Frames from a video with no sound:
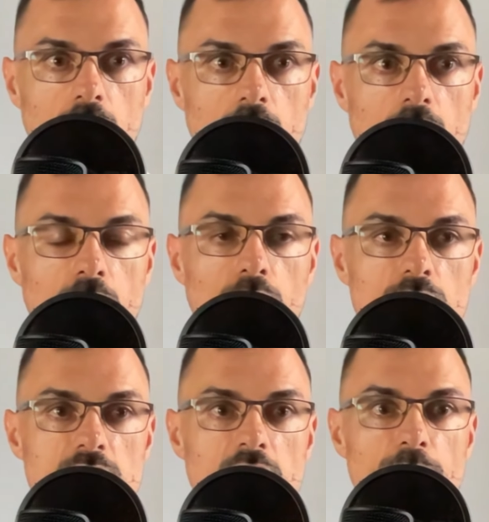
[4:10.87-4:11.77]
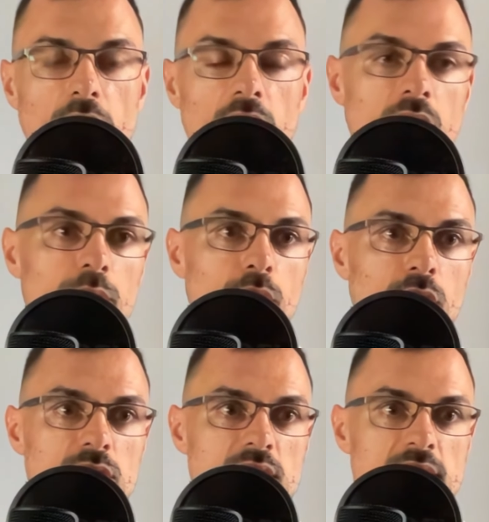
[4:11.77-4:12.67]
it goes at the beginning
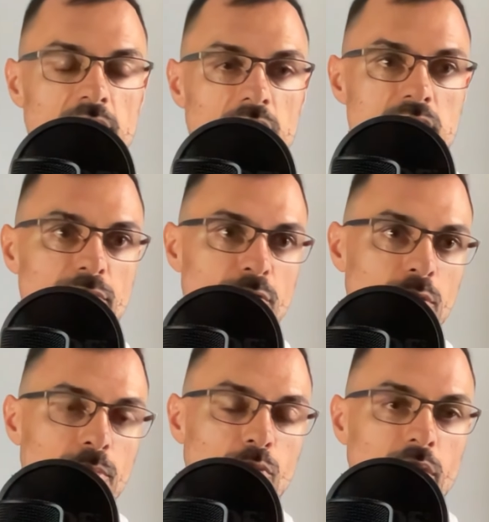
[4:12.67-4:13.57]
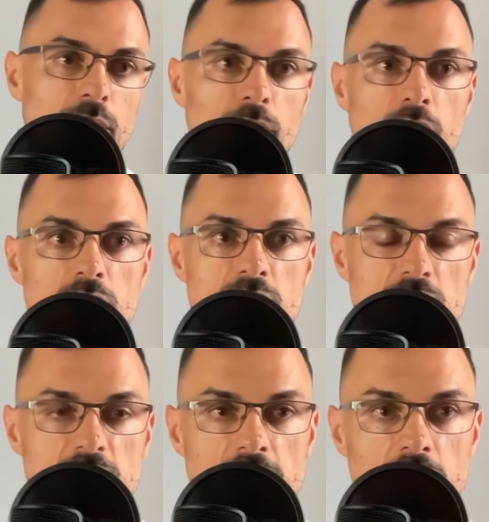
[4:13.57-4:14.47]
because it selects from where my cursor
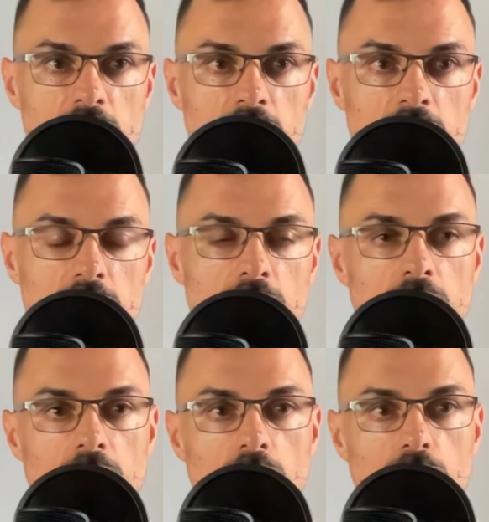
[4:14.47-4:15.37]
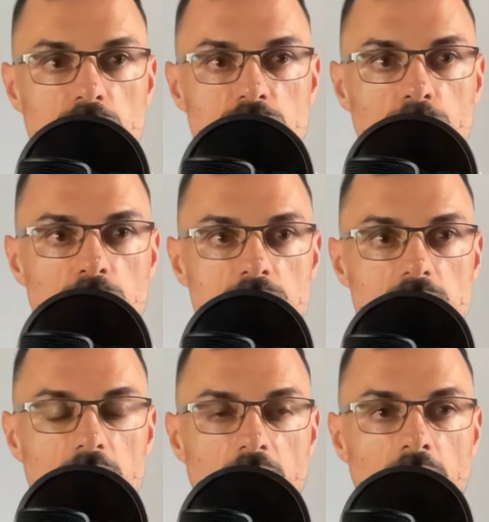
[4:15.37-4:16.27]
started, which was
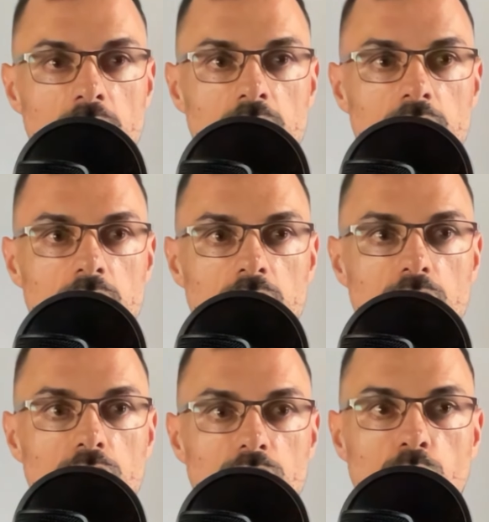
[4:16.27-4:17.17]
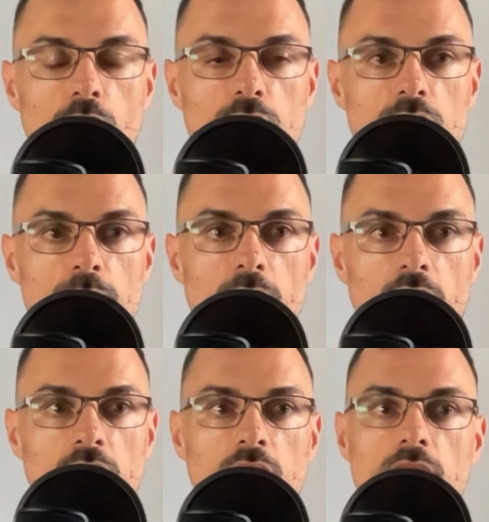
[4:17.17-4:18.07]
here, all the way to the
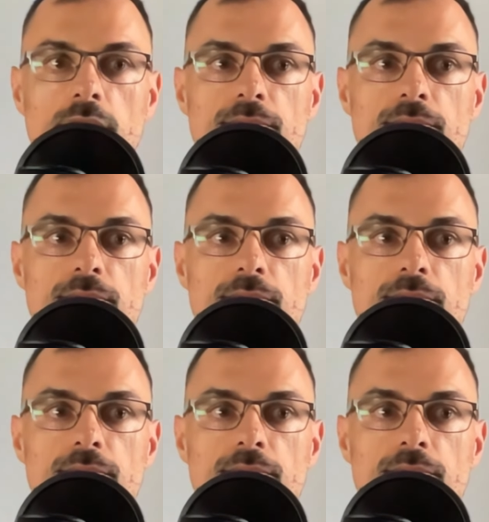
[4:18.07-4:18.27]
beginning.